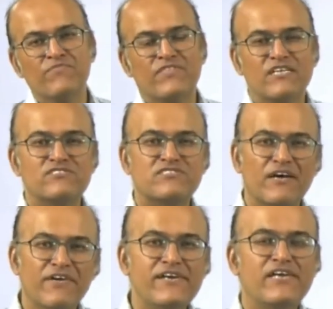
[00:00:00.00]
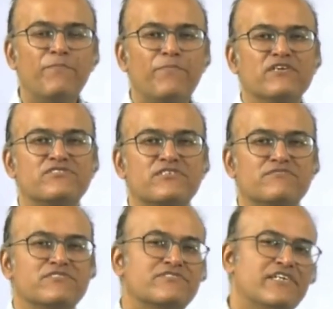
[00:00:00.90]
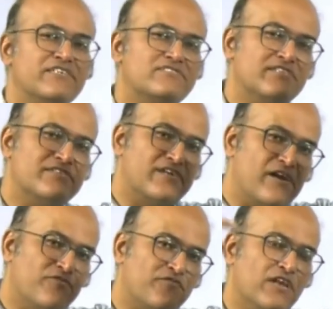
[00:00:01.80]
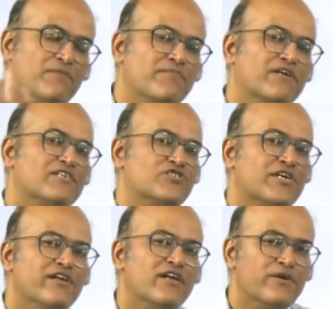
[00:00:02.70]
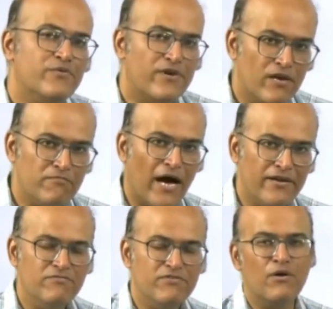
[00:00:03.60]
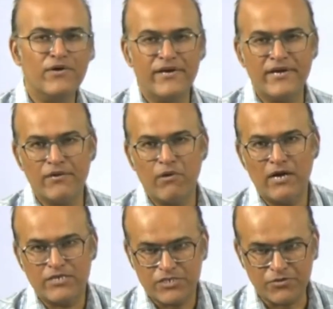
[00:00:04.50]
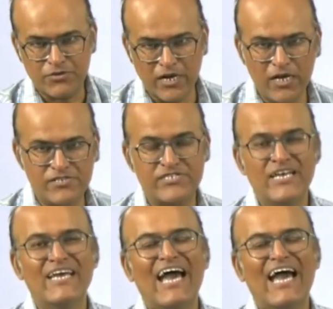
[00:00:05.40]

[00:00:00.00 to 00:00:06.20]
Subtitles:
then 70% of the seats they try to fill up in a gender neutral manner without any advantage to girls.